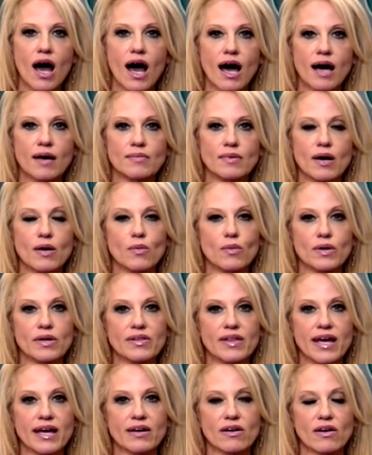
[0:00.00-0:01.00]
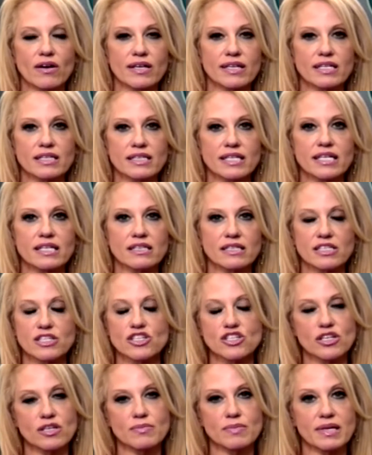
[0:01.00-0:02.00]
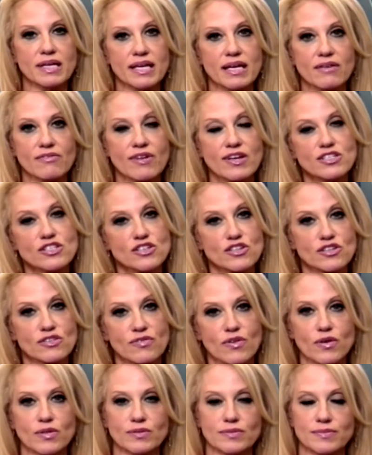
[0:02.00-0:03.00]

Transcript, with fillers: um, you mentioned they the, are illegal and shouldn't be registered to vote.